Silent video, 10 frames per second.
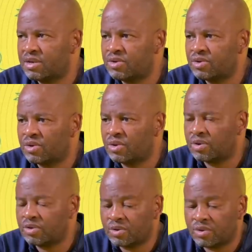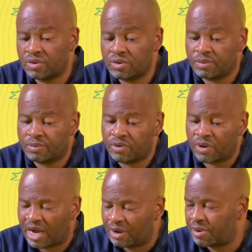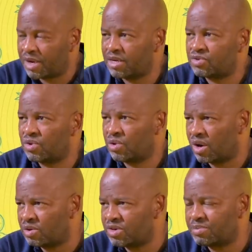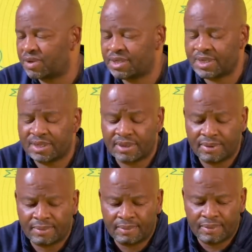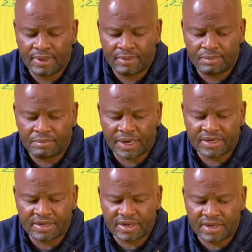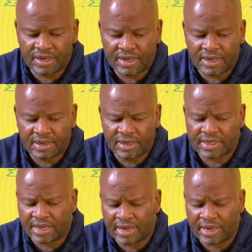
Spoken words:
your high press or your counter pressing. But these are